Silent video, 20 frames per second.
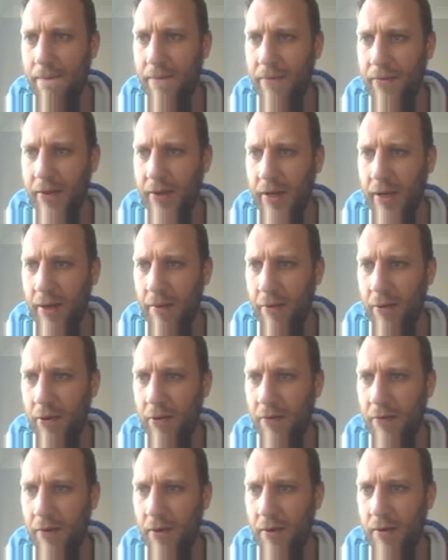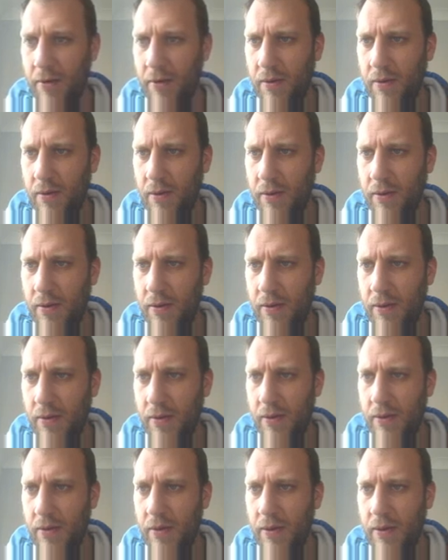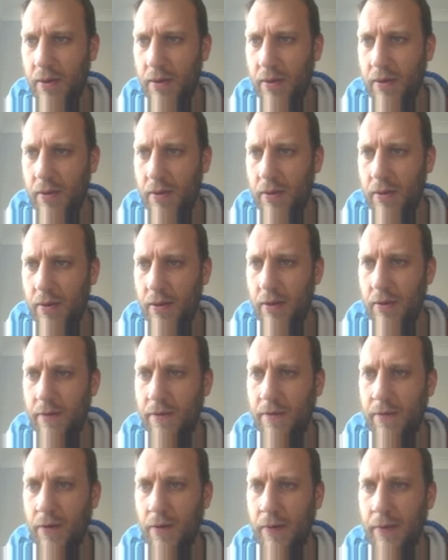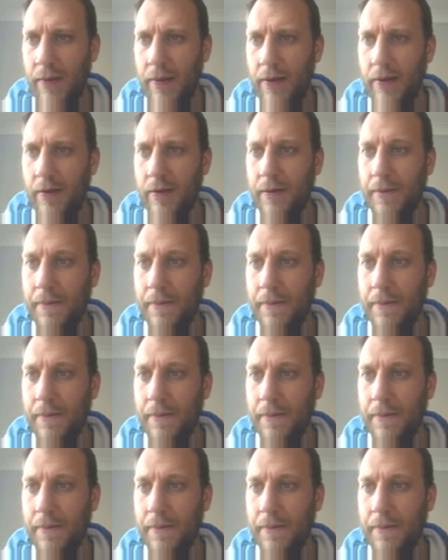to game over. Let's find that.